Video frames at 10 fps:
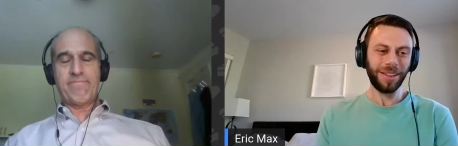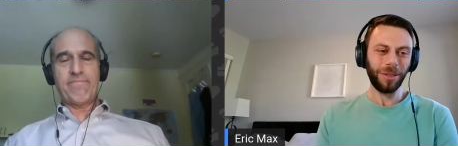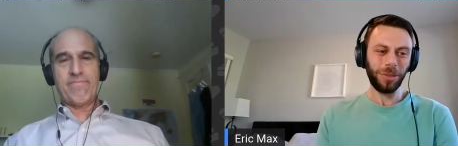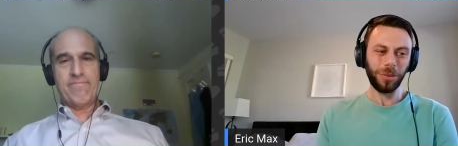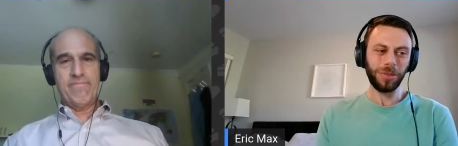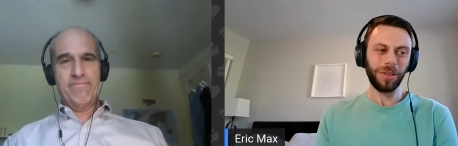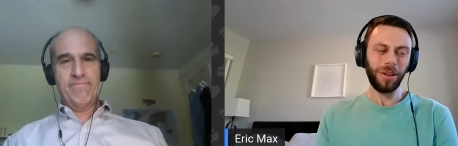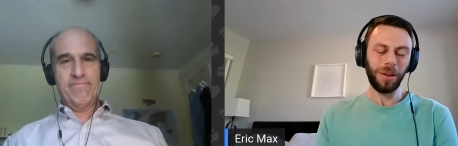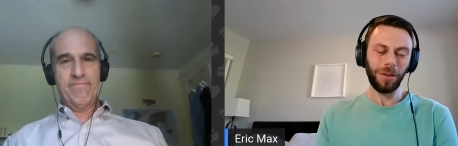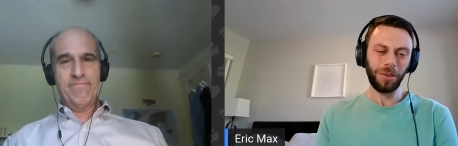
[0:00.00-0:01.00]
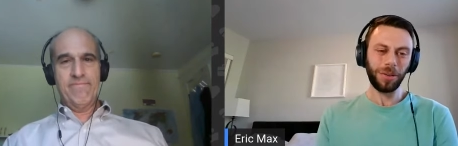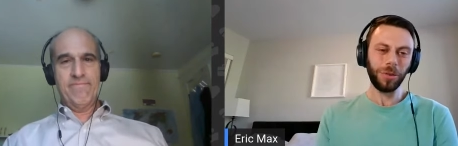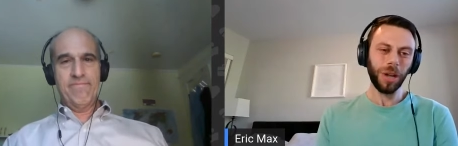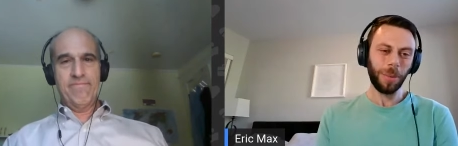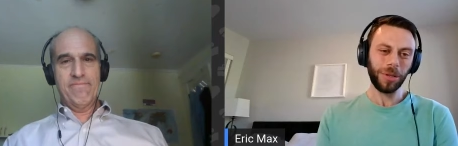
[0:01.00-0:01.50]
Speaker 1: to hear that there's a
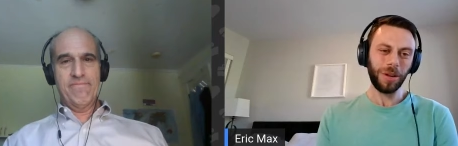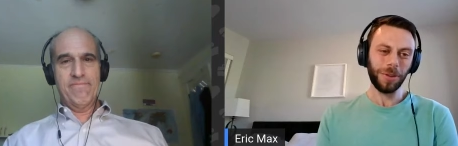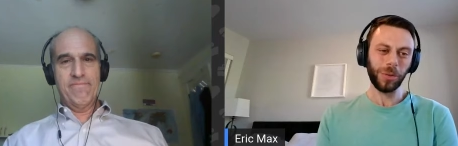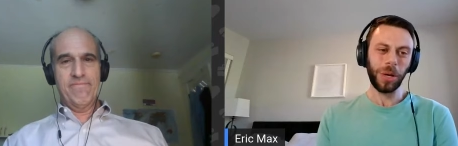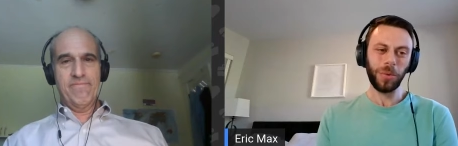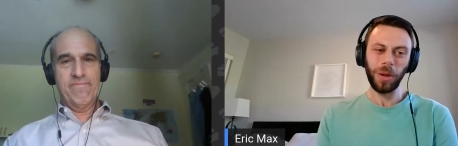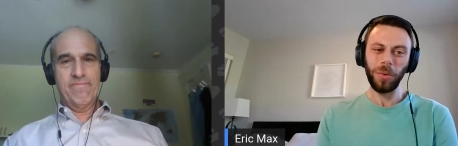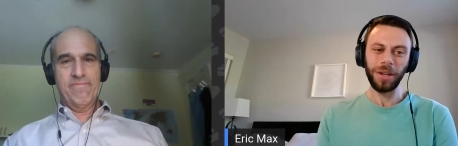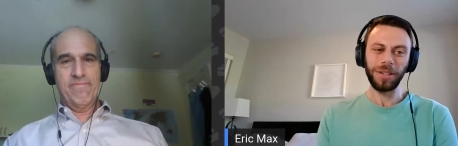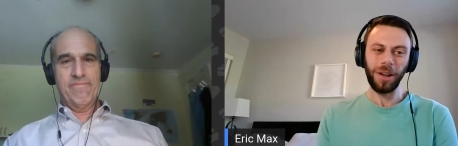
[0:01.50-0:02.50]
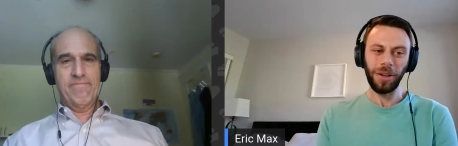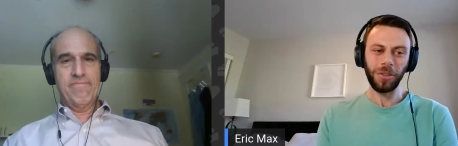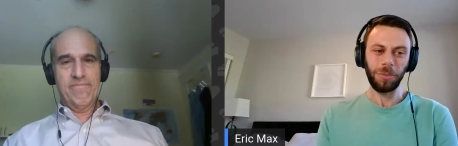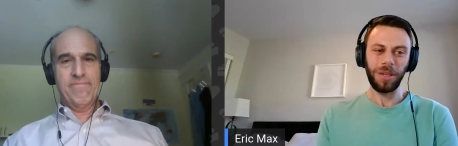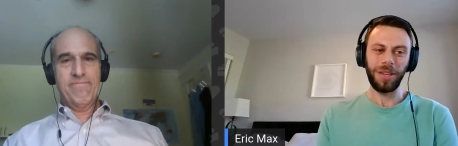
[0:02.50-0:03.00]
huge opportunity for 2021 to
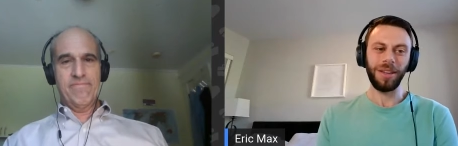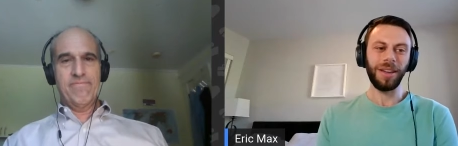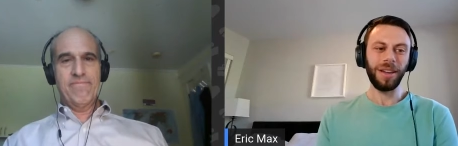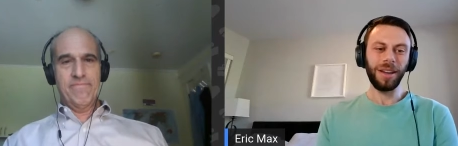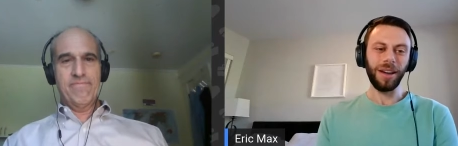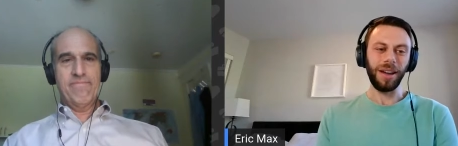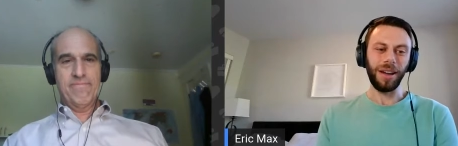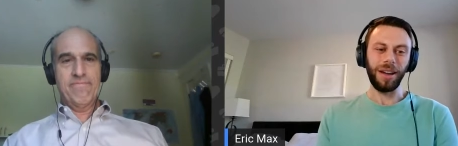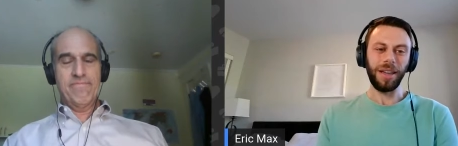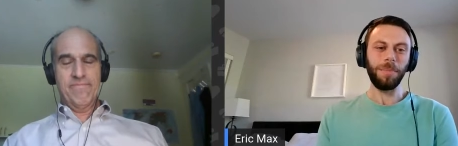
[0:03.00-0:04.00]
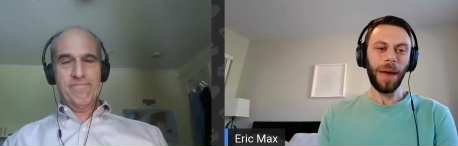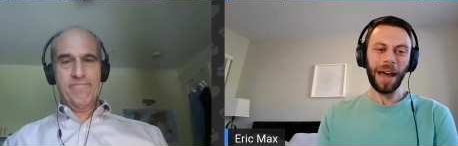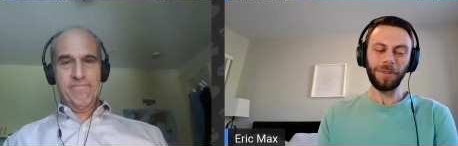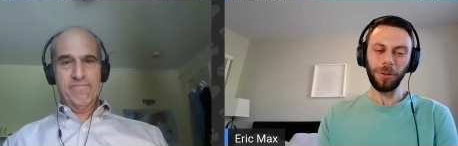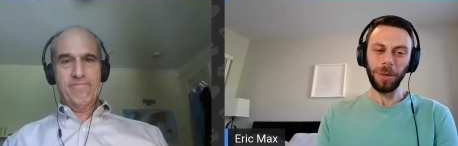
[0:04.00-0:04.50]
also be uh,
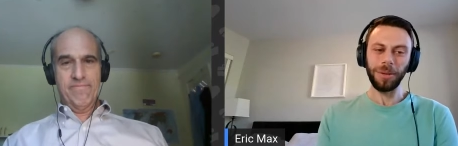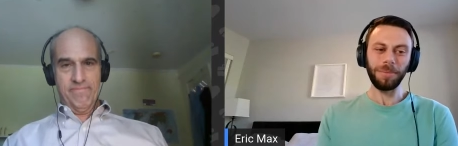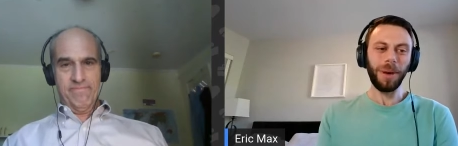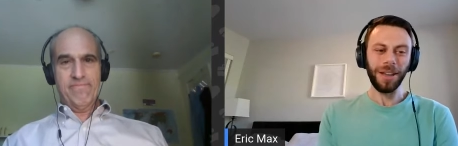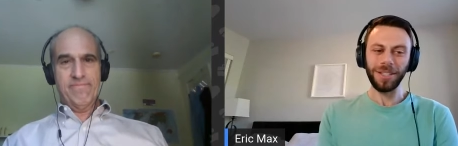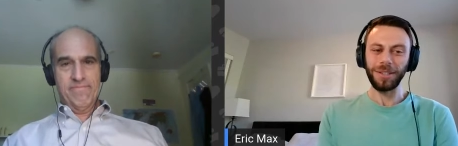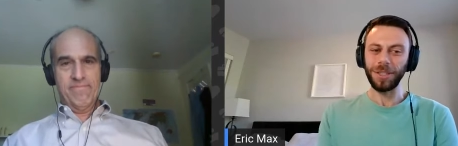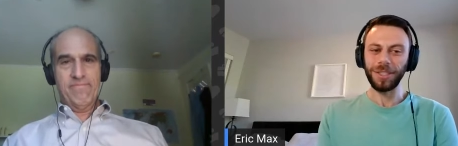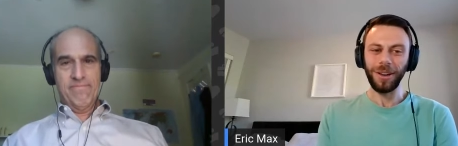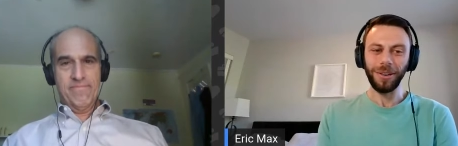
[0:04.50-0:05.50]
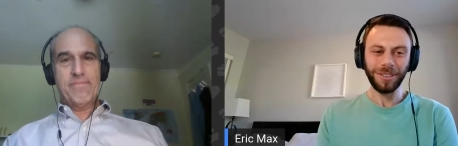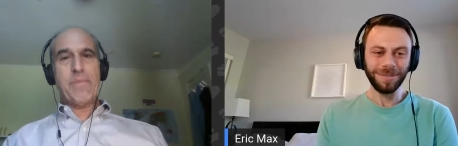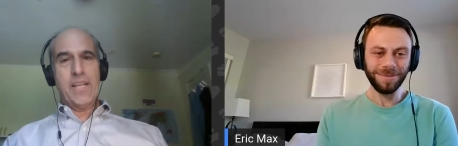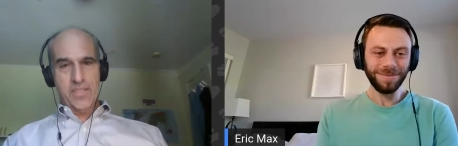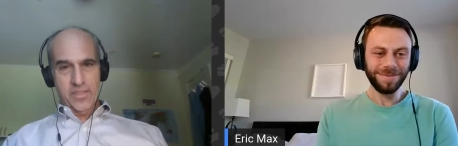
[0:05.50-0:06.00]
impactful, but positively so.
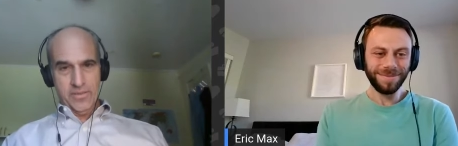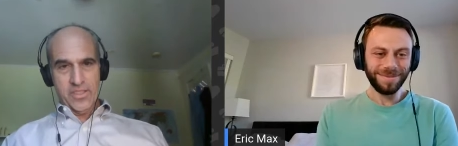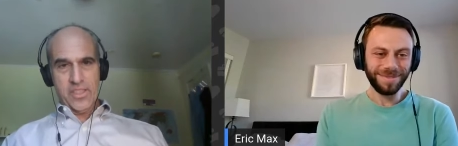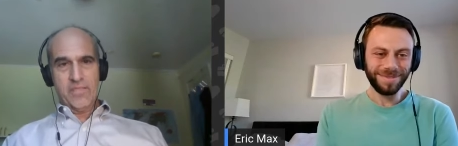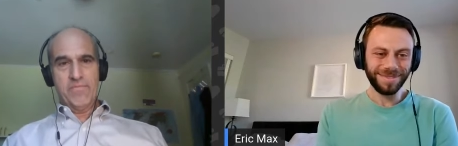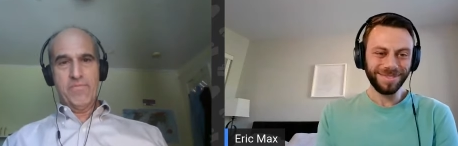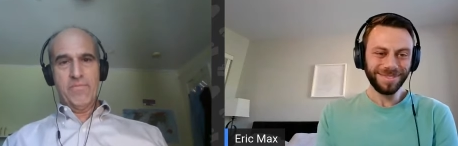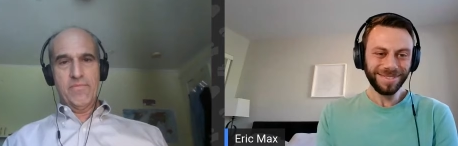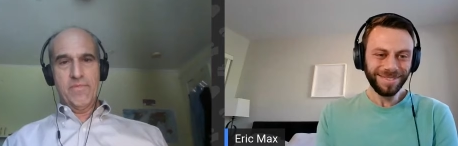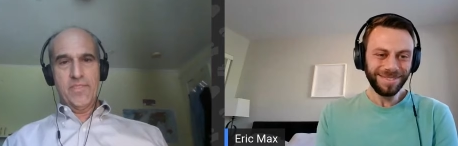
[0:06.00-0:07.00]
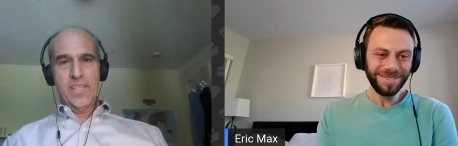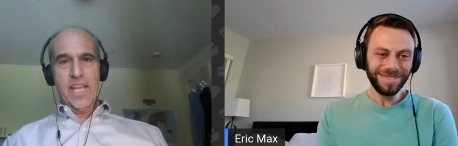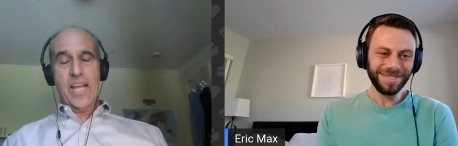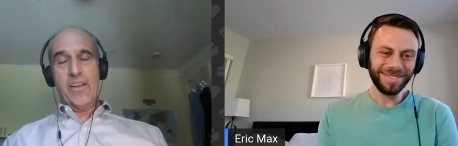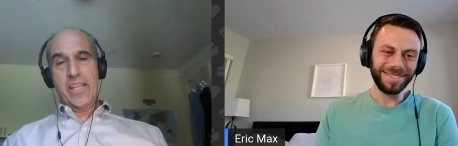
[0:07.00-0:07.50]
Speaker 2: Positively so.
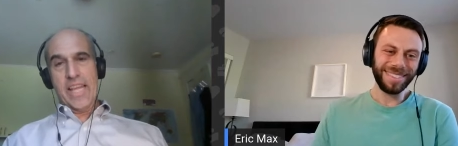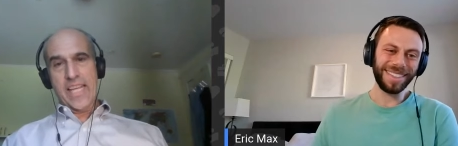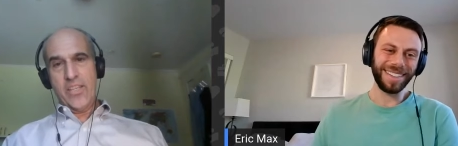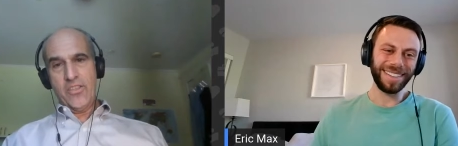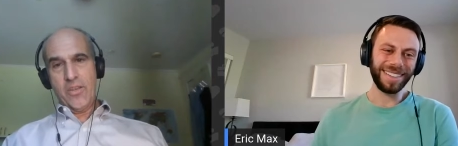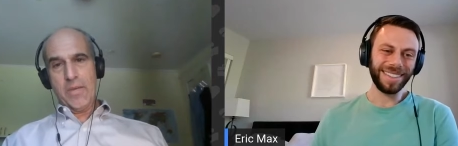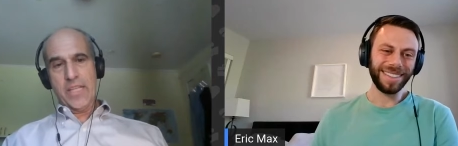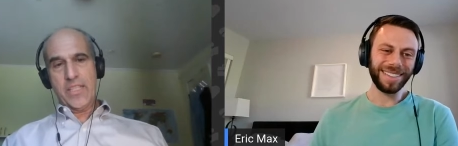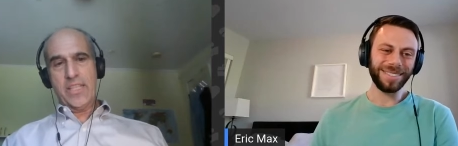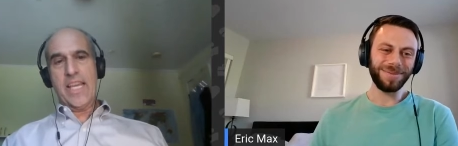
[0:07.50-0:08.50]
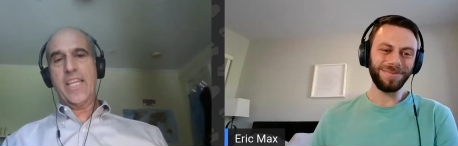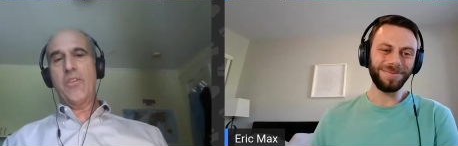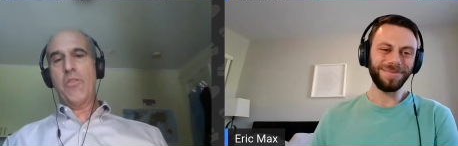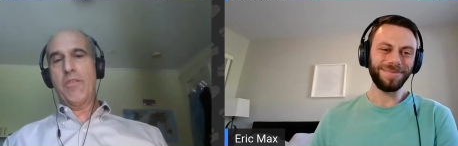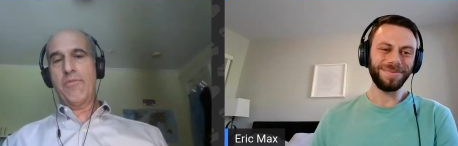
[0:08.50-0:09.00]
Eric, thank you so much, and
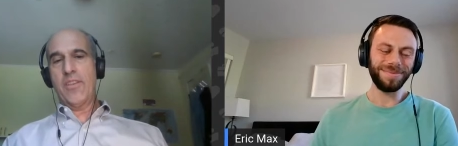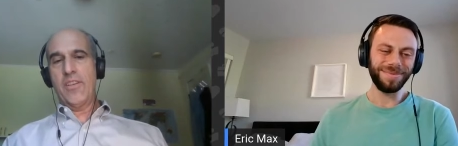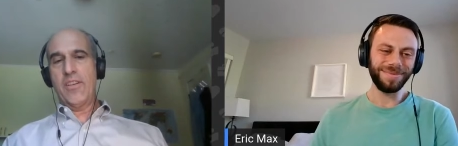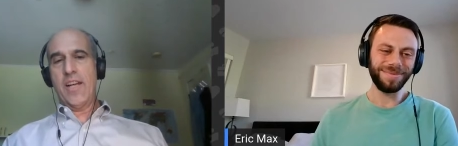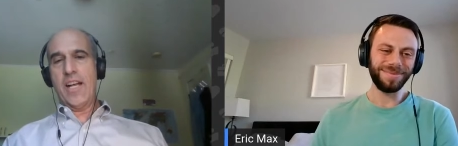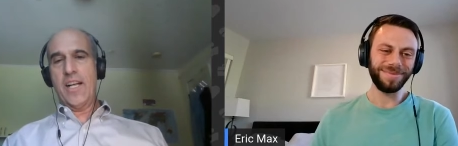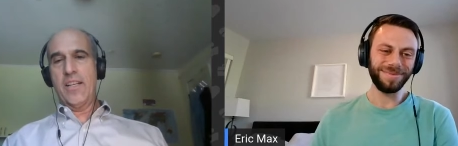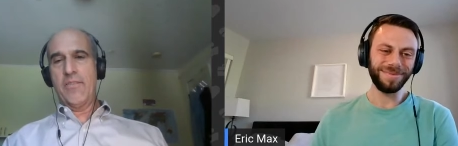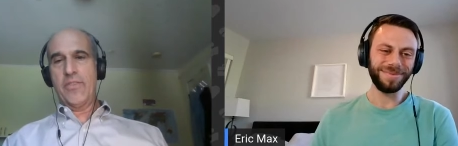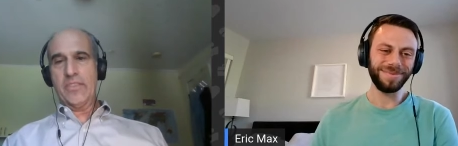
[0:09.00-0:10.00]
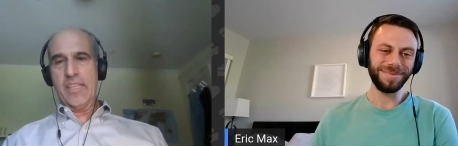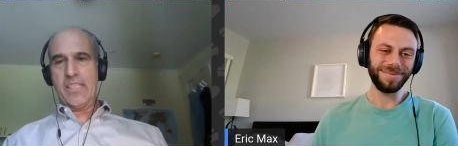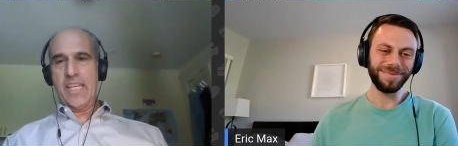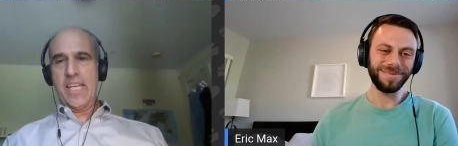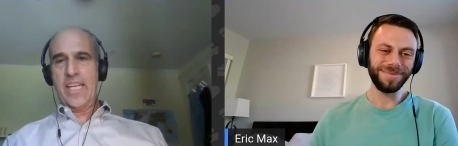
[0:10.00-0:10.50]
thank you all for uh, for
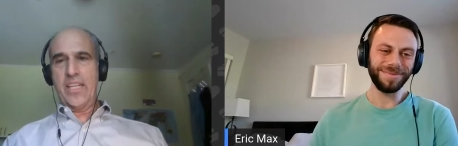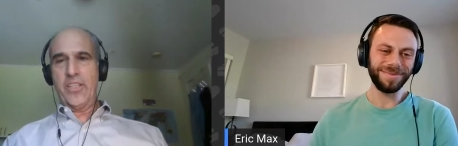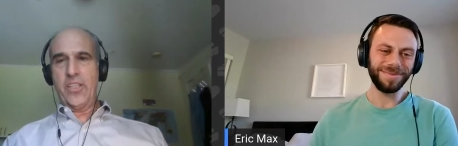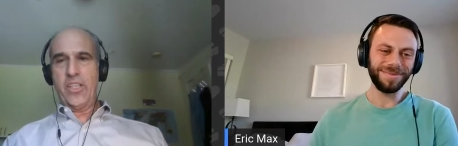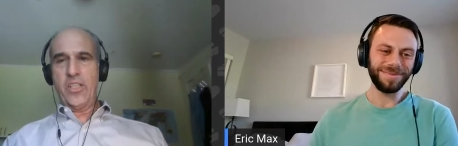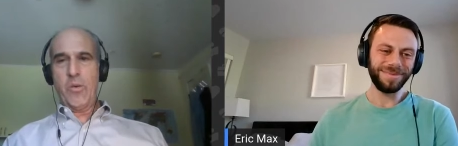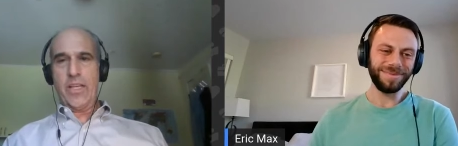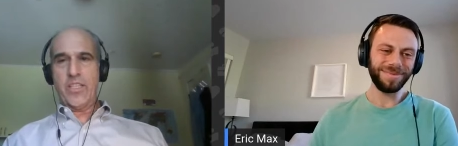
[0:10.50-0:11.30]
listening and your good